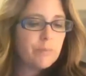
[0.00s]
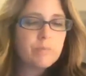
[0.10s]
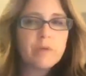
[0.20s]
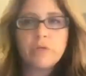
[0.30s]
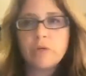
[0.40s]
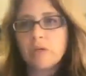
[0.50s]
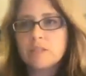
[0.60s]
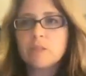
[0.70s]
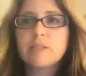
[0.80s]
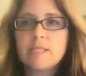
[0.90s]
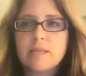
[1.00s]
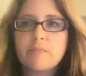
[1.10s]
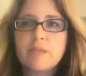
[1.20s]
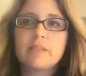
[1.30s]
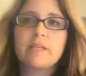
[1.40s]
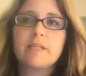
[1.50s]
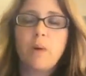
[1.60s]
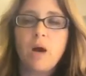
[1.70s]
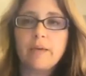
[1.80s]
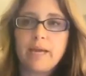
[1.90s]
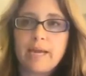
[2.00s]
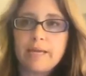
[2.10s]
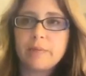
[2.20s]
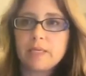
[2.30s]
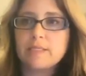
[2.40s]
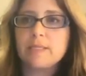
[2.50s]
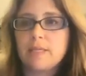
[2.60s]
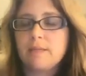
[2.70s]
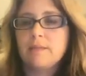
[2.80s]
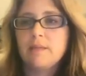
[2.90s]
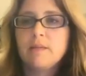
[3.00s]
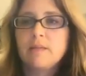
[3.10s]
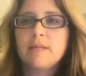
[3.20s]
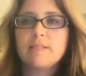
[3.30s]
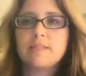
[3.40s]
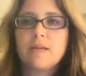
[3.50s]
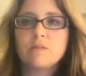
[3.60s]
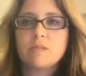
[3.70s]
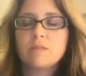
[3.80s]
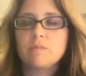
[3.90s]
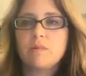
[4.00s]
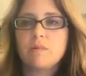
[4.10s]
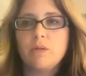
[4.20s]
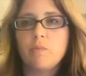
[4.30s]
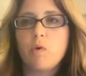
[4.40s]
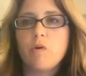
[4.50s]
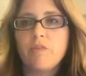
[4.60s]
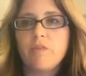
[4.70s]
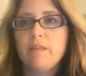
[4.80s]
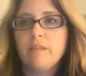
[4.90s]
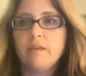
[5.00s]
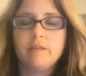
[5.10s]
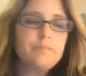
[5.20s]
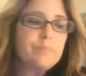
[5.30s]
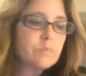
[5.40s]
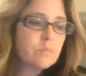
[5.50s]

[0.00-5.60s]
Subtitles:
But you could also say something like spa night, because then it sounds more fun than